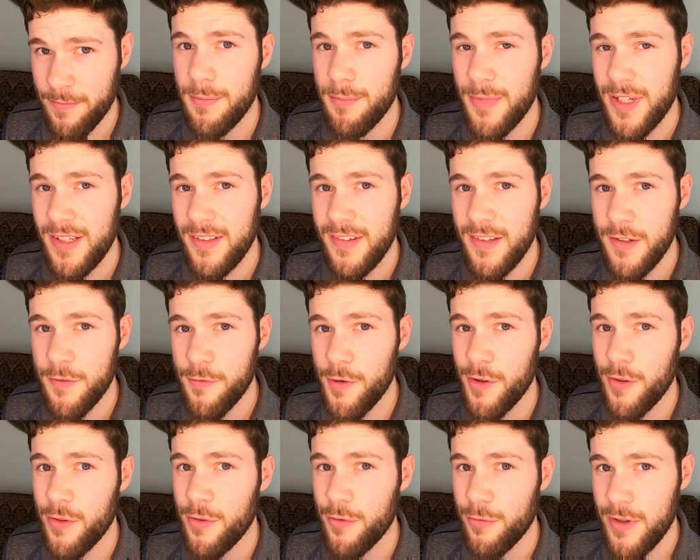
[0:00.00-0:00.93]
In medicine, you've
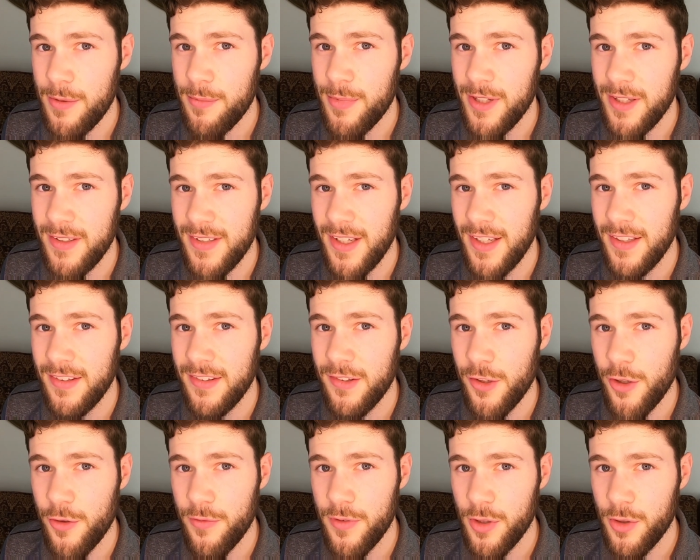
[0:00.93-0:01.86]
got 3 big
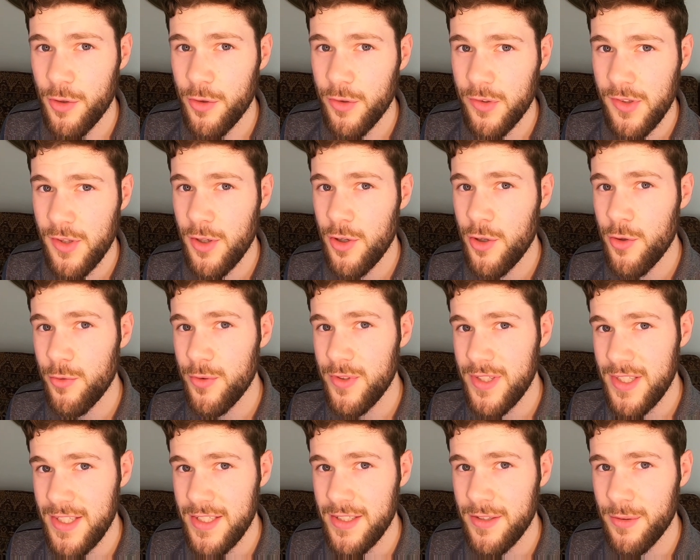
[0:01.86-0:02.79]
tests over the course of the whole
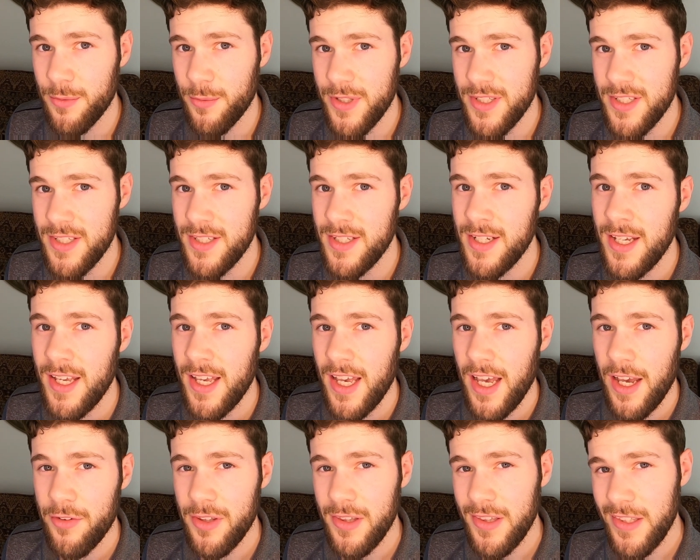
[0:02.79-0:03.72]
year, which
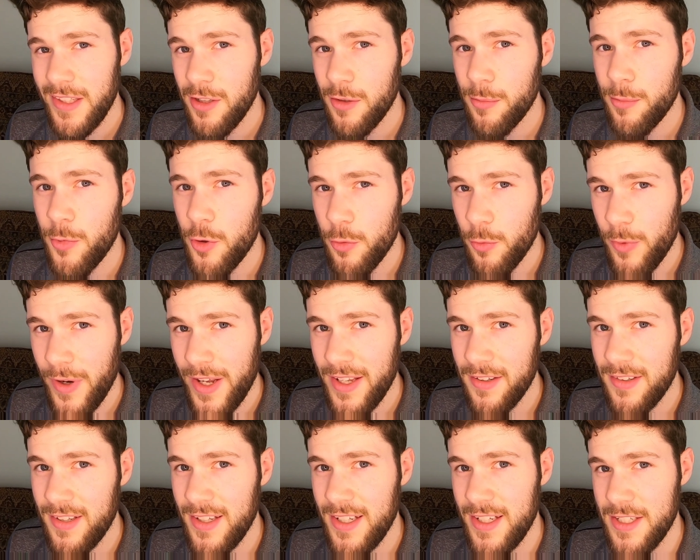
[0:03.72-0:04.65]
have a little more
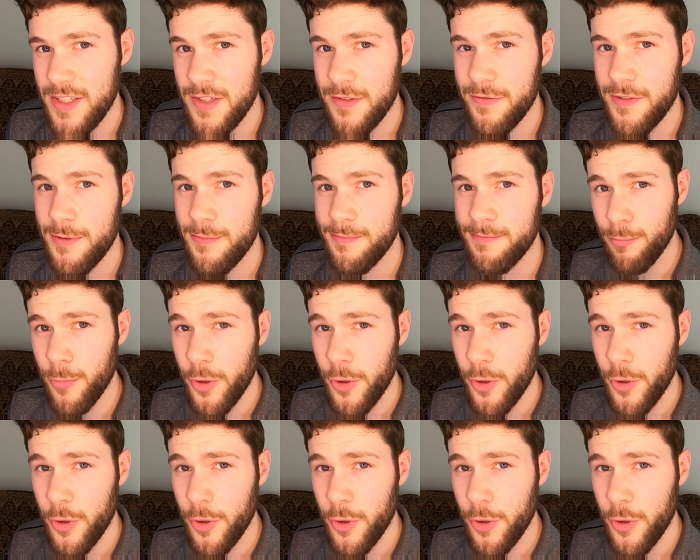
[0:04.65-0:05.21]
weight to each of them.